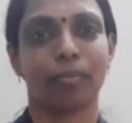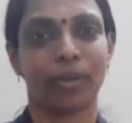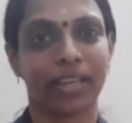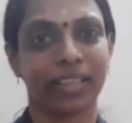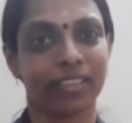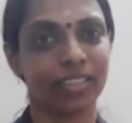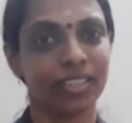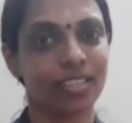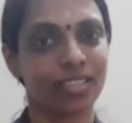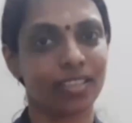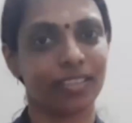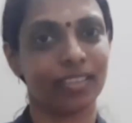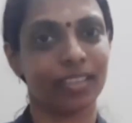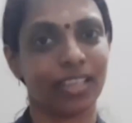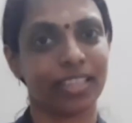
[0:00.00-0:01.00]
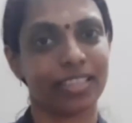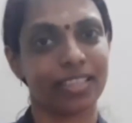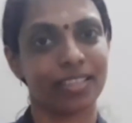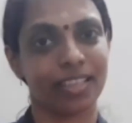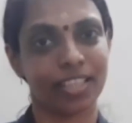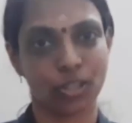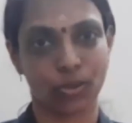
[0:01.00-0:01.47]
Practice the
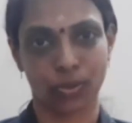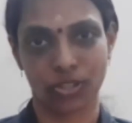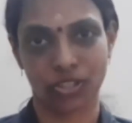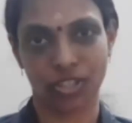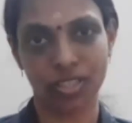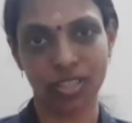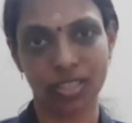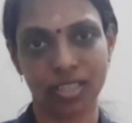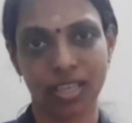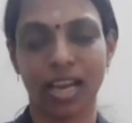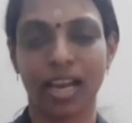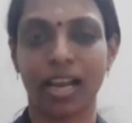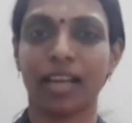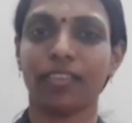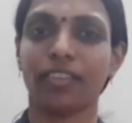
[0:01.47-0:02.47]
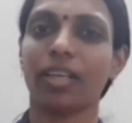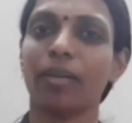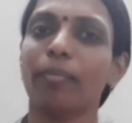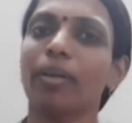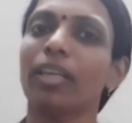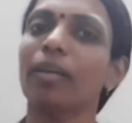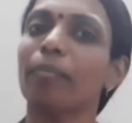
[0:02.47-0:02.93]
exercise questions and the
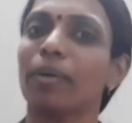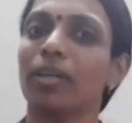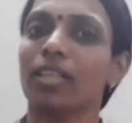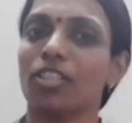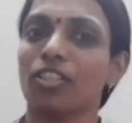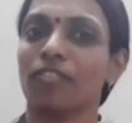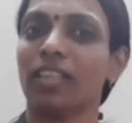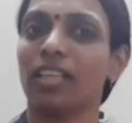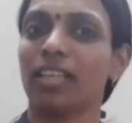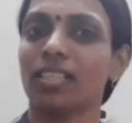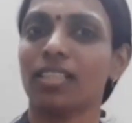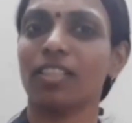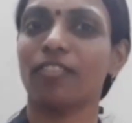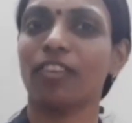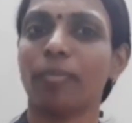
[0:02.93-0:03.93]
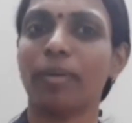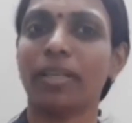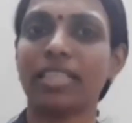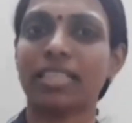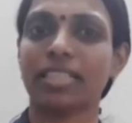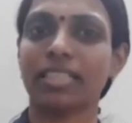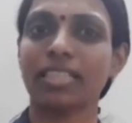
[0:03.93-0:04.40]
remaining part of the lesson will
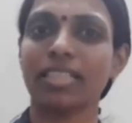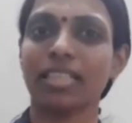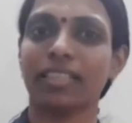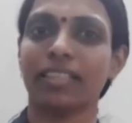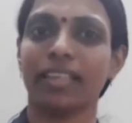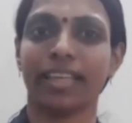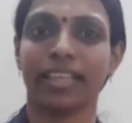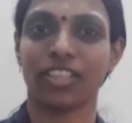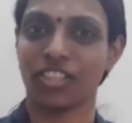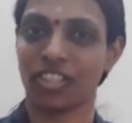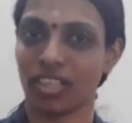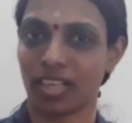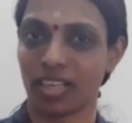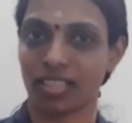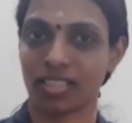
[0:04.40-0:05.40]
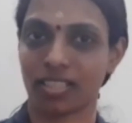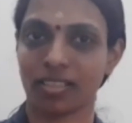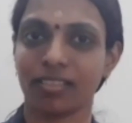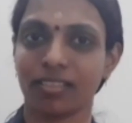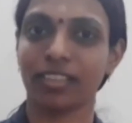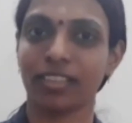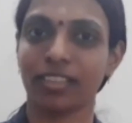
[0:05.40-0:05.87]
be discussed in the next
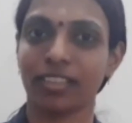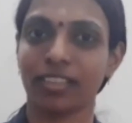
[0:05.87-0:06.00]
class.